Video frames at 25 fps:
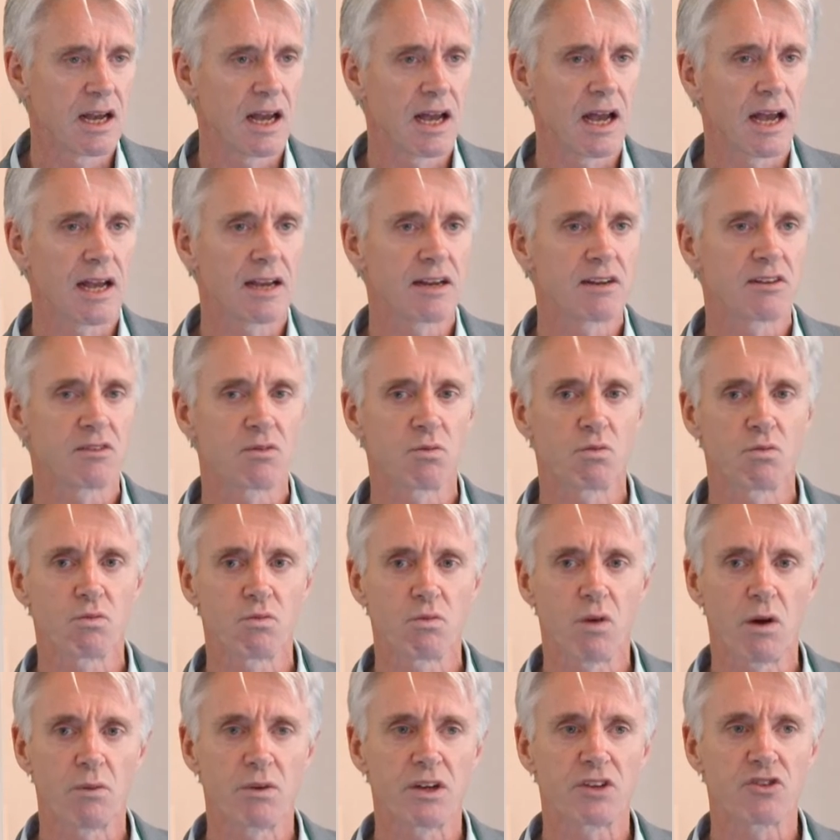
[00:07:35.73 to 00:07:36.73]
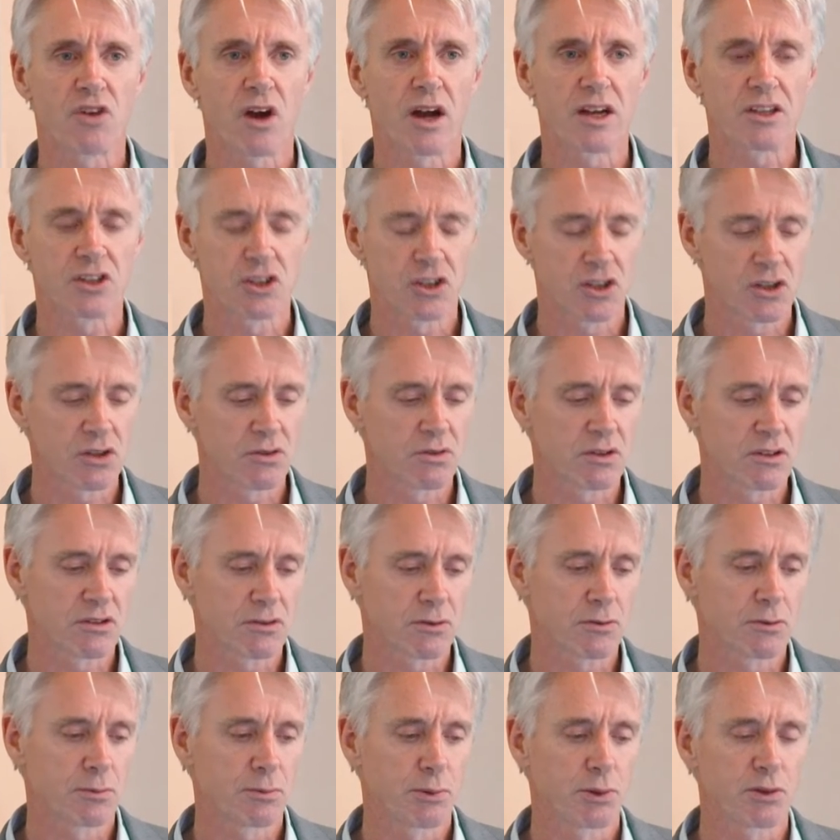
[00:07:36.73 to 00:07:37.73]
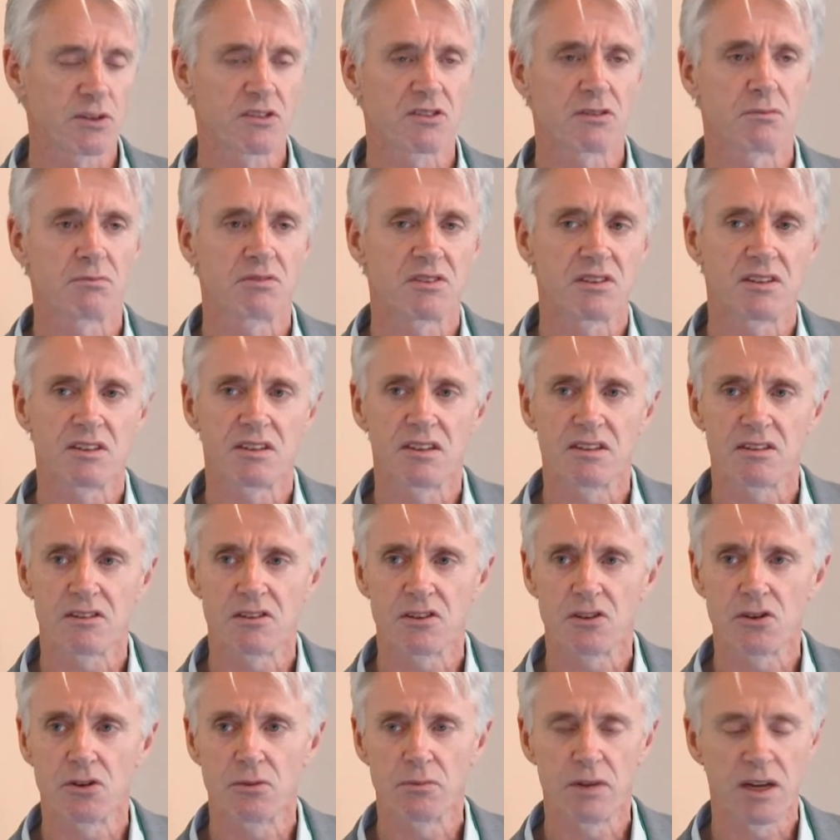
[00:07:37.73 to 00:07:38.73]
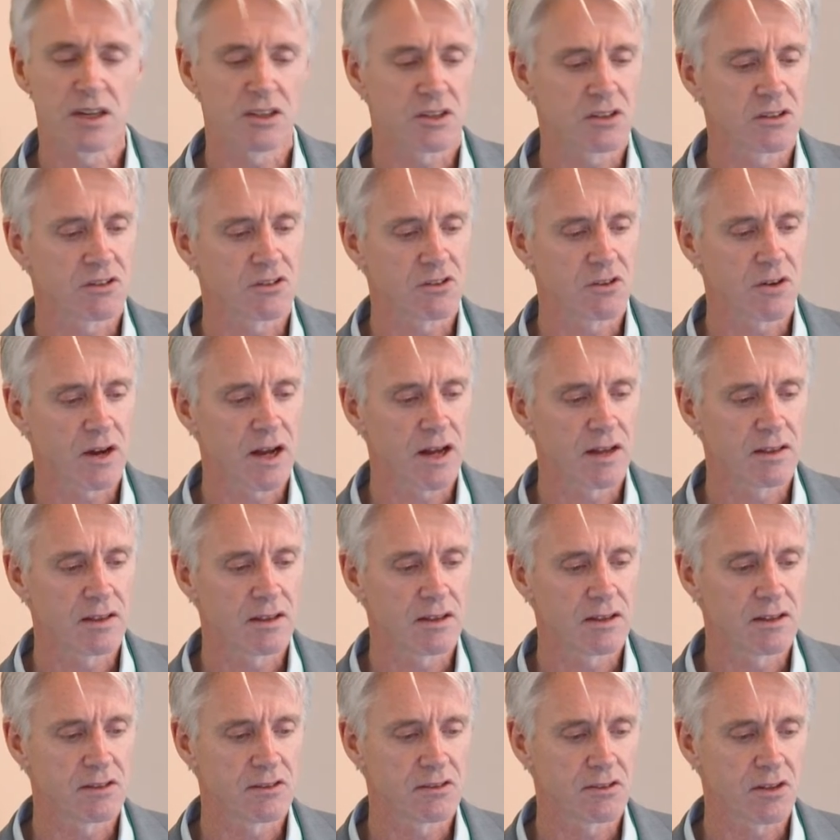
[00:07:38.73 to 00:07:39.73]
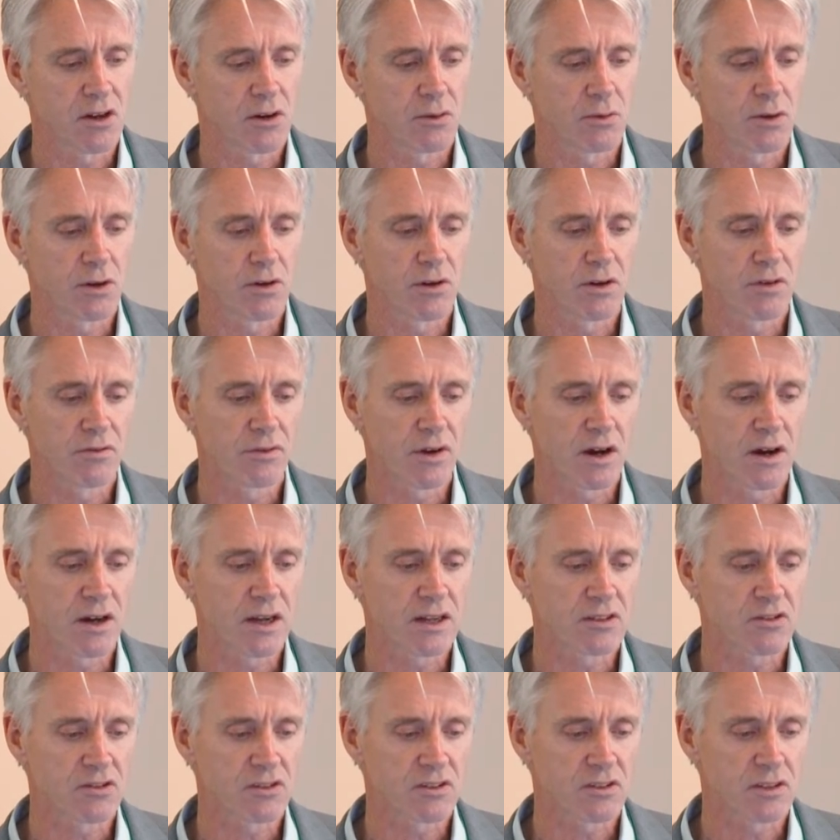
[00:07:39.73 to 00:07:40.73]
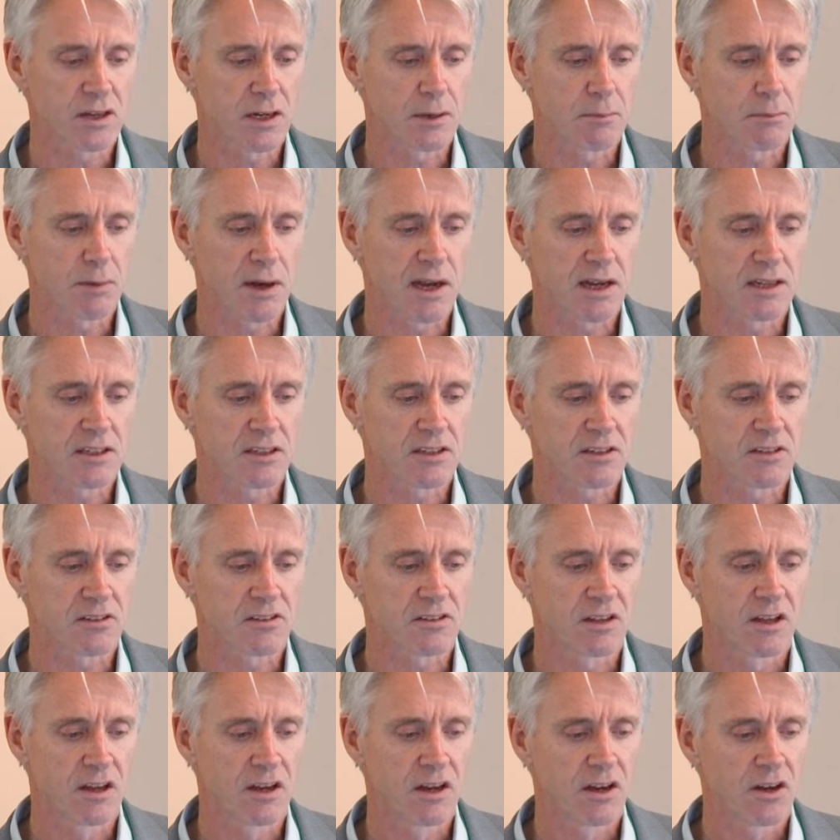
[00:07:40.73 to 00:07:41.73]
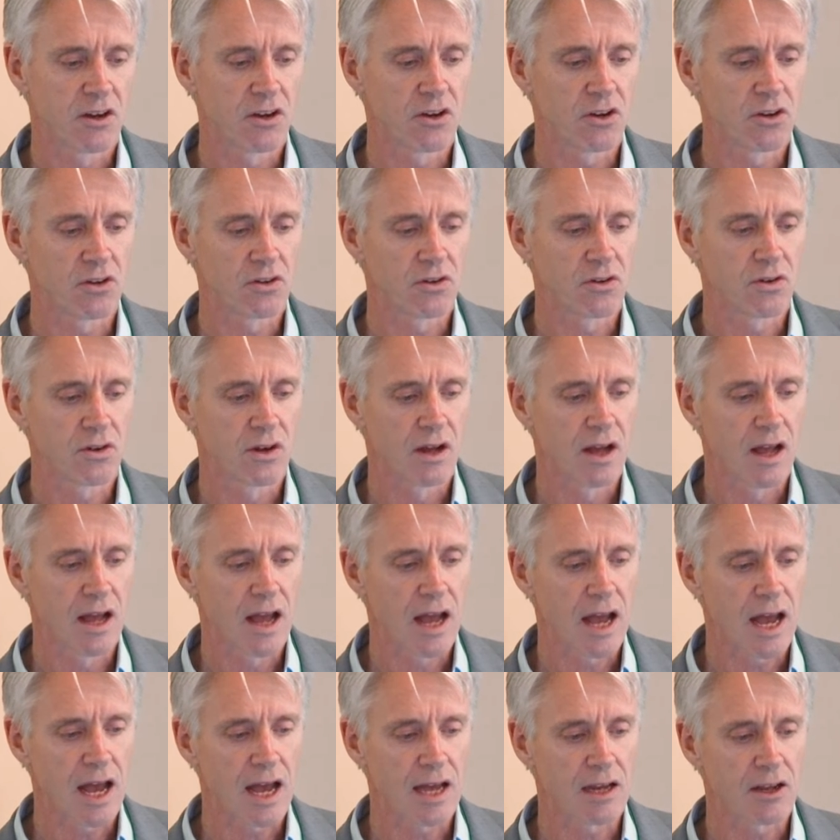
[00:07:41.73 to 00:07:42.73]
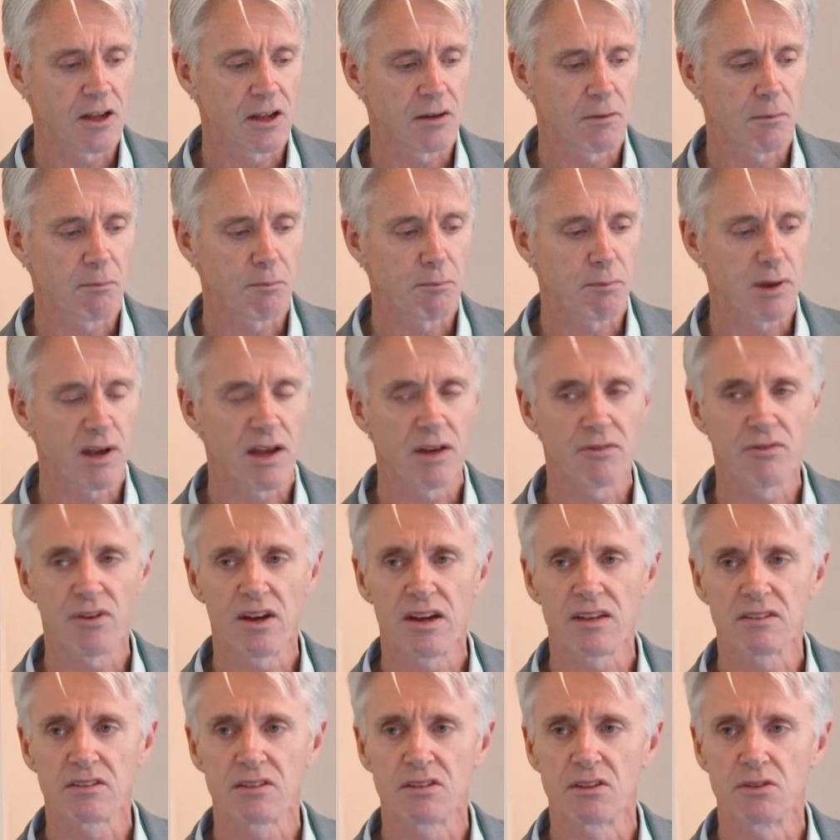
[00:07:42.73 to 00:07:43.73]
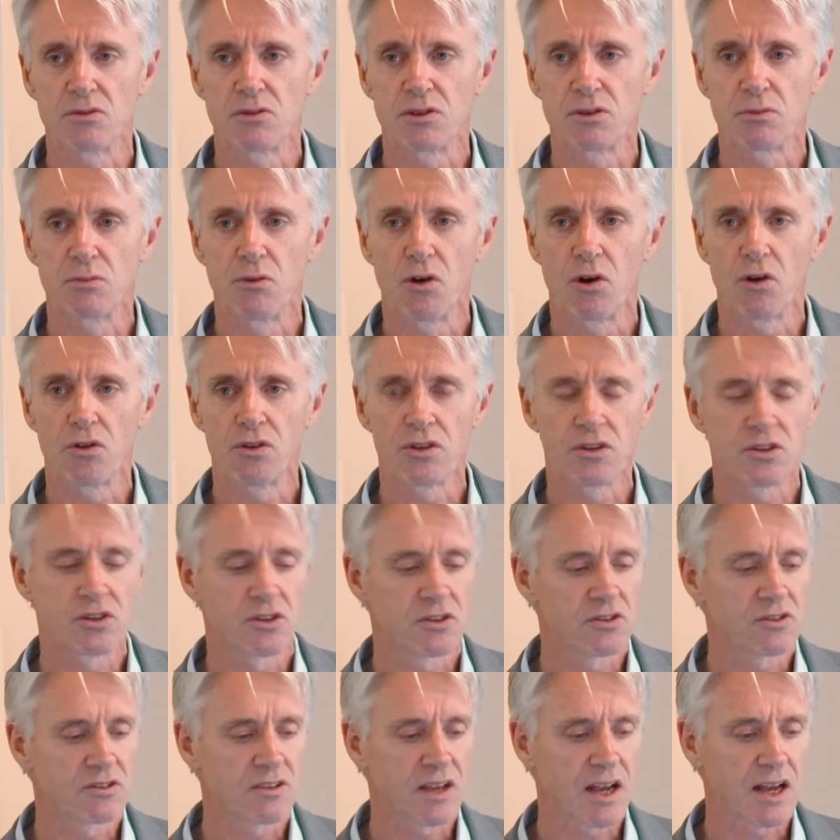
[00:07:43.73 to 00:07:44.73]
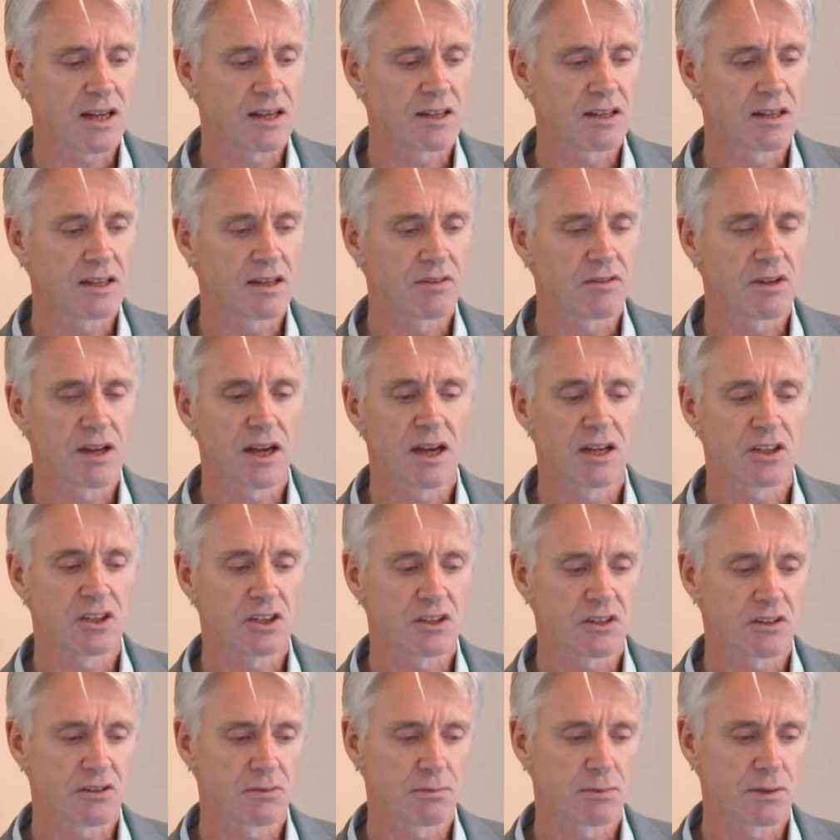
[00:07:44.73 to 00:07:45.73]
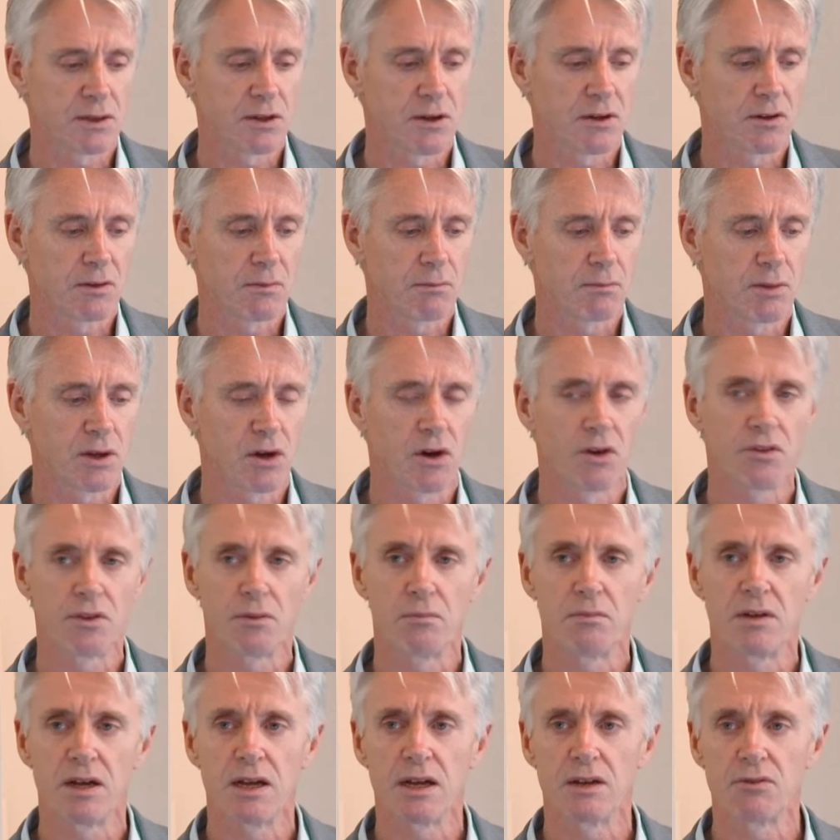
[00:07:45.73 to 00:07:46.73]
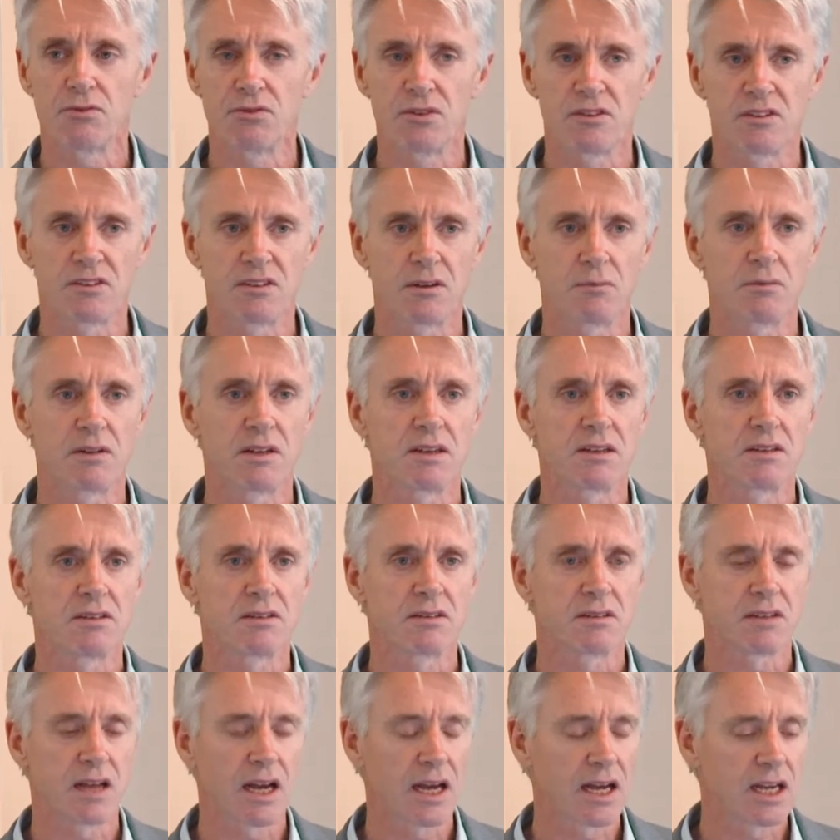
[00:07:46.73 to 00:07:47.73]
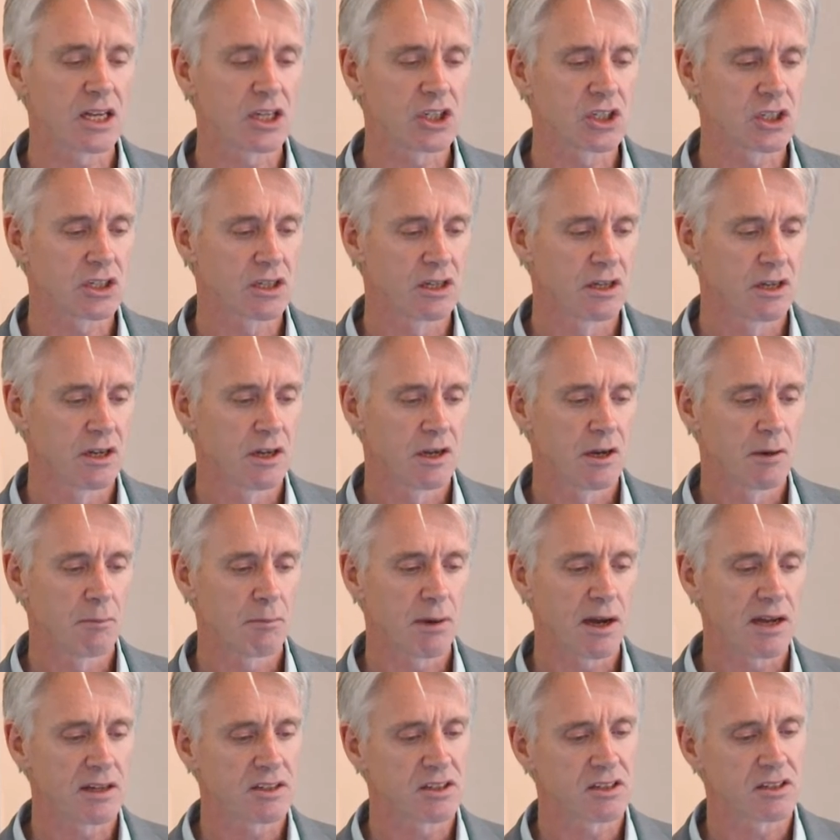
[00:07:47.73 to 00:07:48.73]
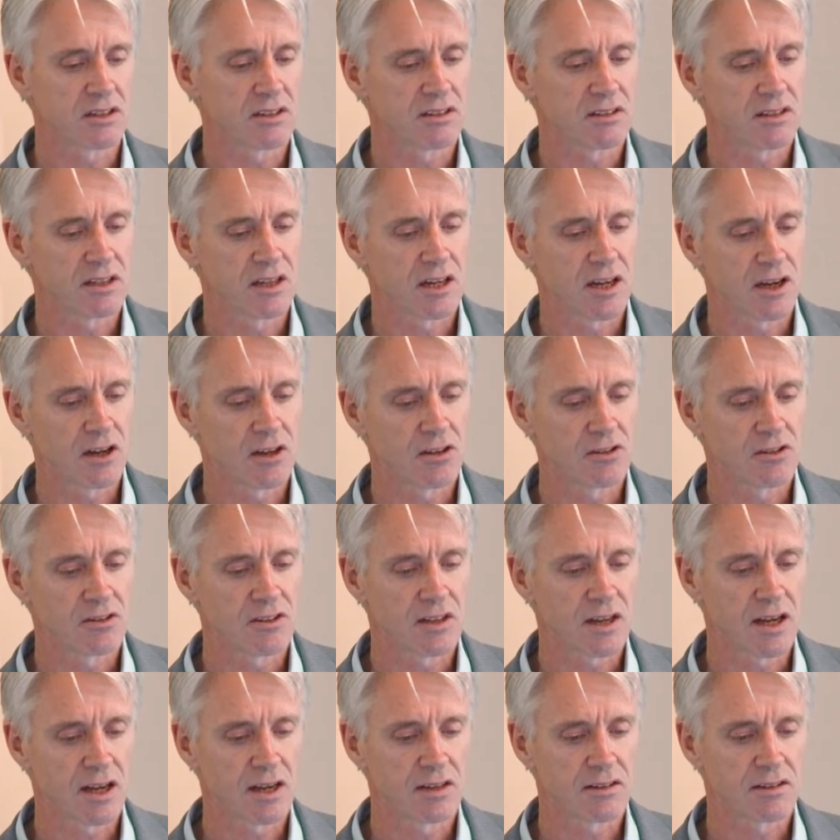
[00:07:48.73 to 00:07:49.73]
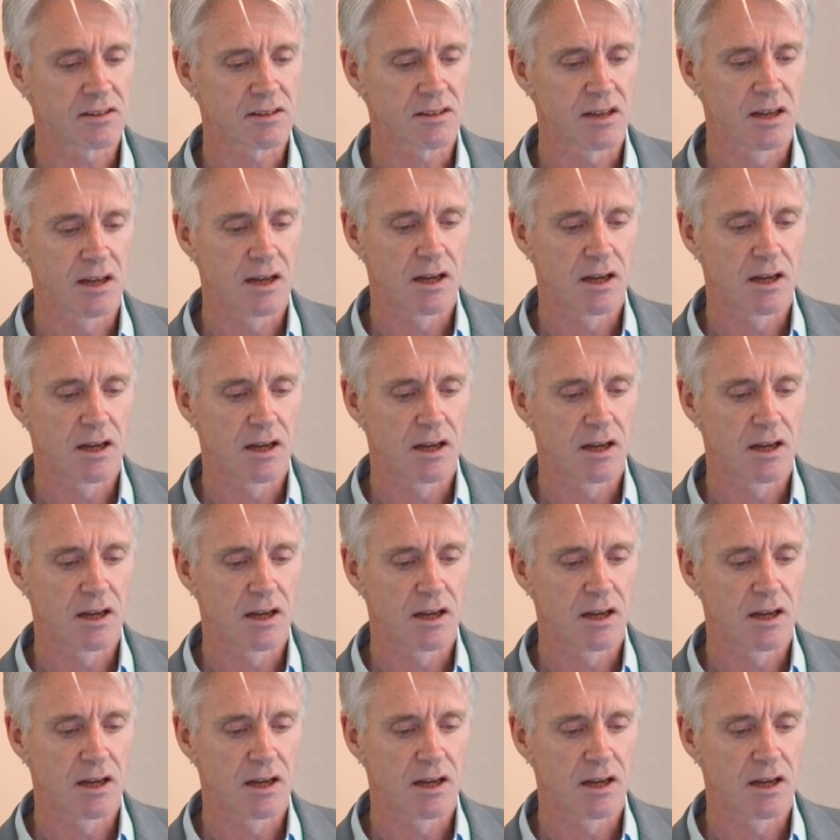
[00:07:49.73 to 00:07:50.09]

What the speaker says: And what we tried to do was to put some statistical measures around these. So we were very interested in patients who had a PFS that was more than 2 standard deviations beyond the mean for similarly staged patients in AOCS.